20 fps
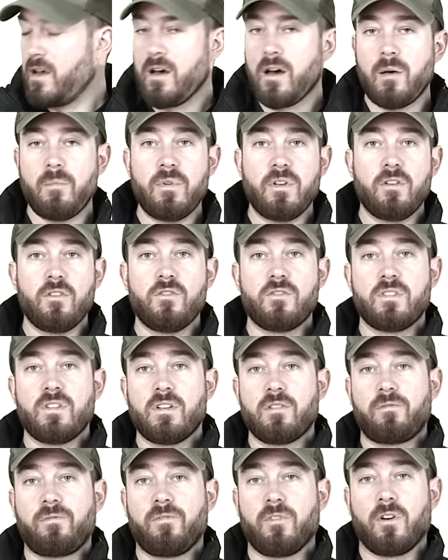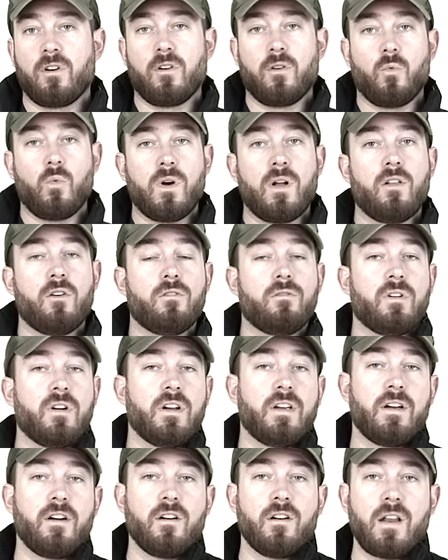I've been using this for well over a
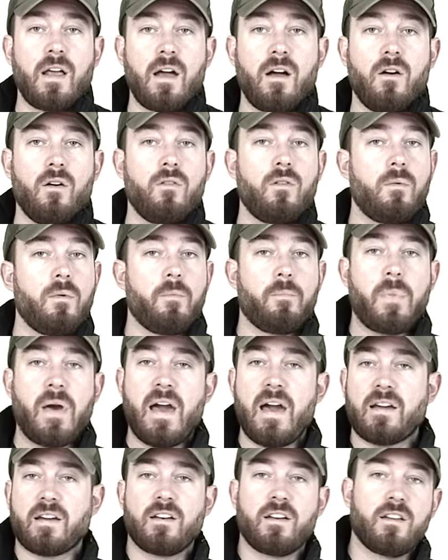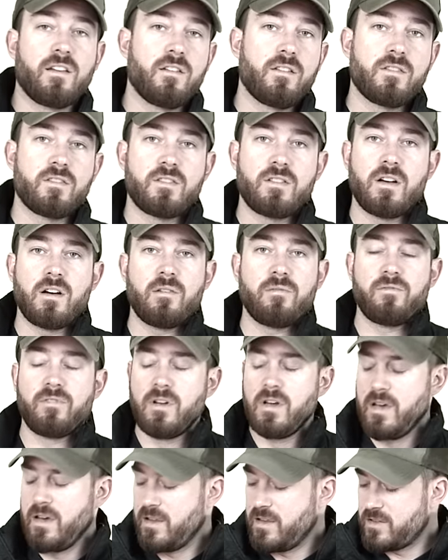year now. I've been packing in this stuff.
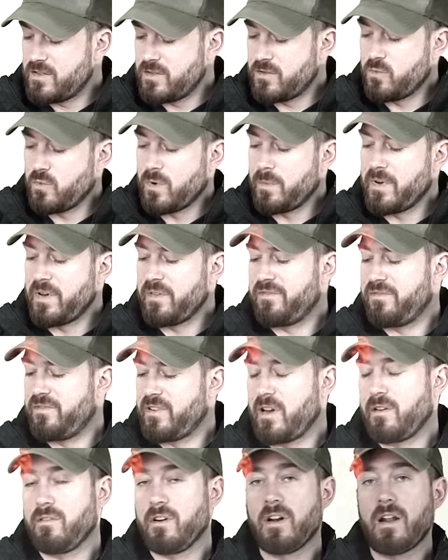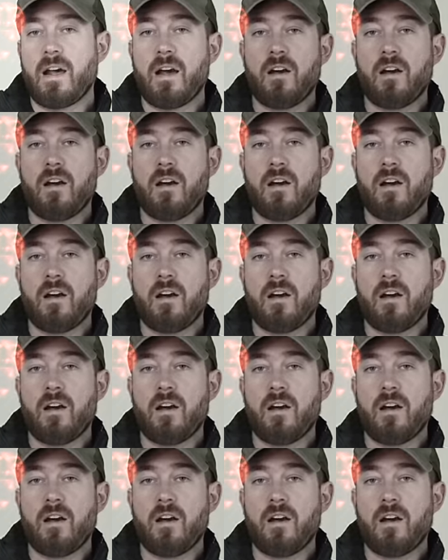This is one of my favorite